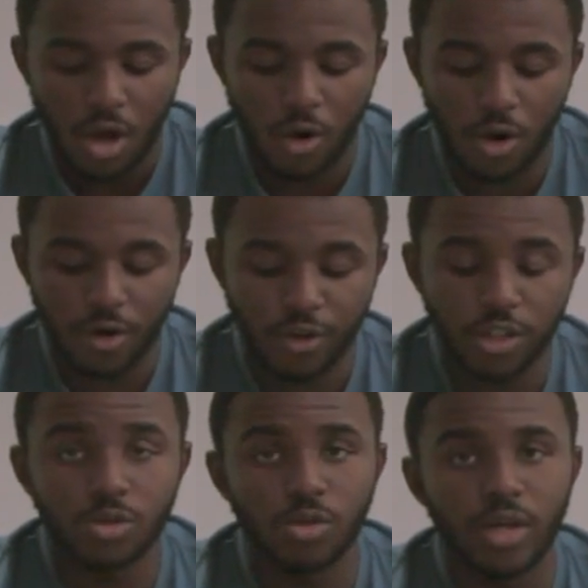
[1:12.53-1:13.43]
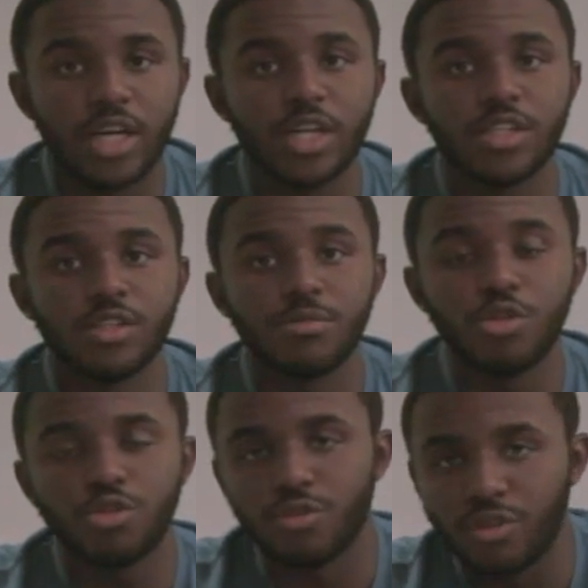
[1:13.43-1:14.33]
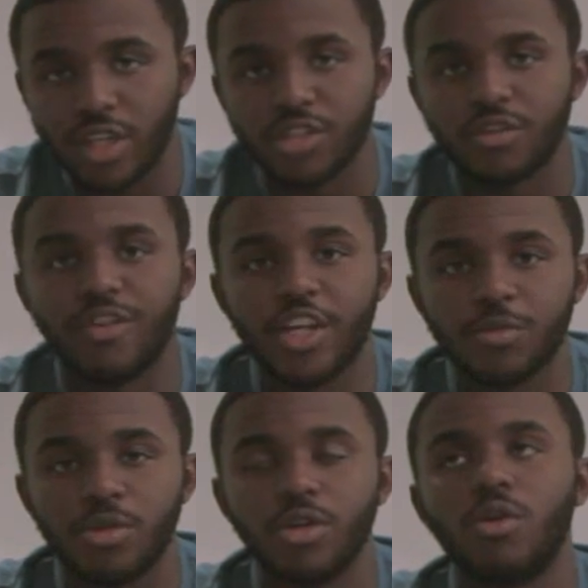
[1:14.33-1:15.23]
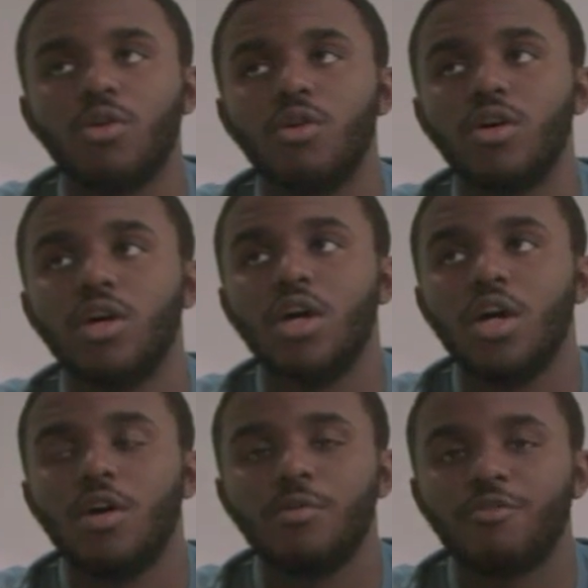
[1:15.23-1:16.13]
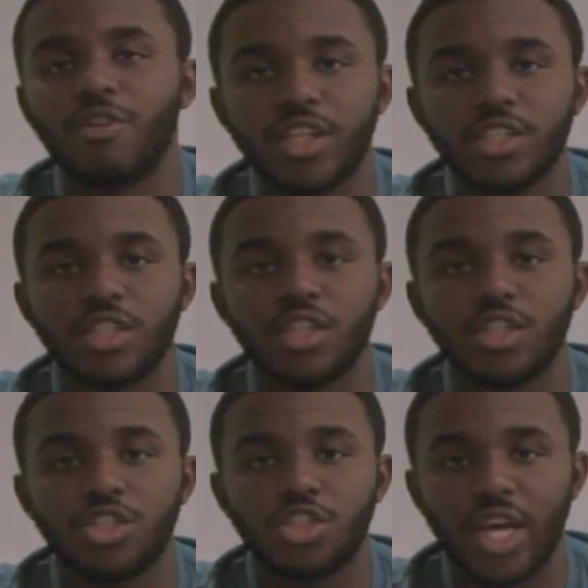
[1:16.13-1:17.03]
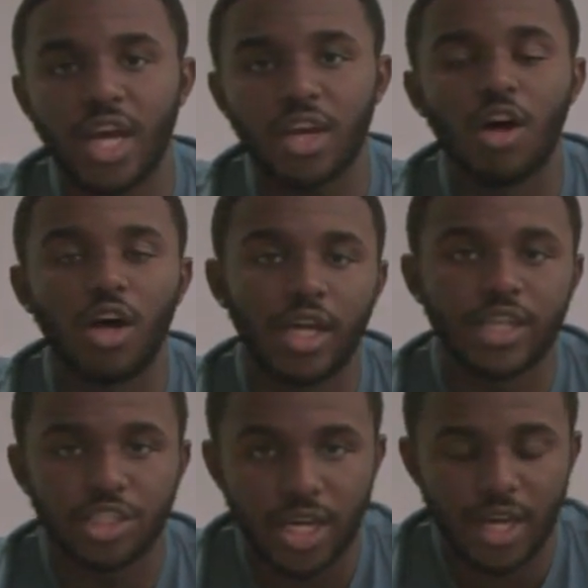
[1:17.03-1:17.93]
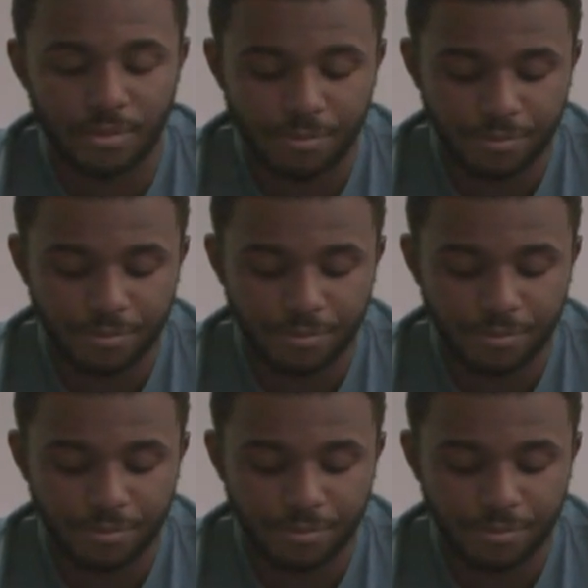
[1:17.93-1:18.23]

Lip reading: or virtual as in mutual friends on Facebook or friends in an online chat.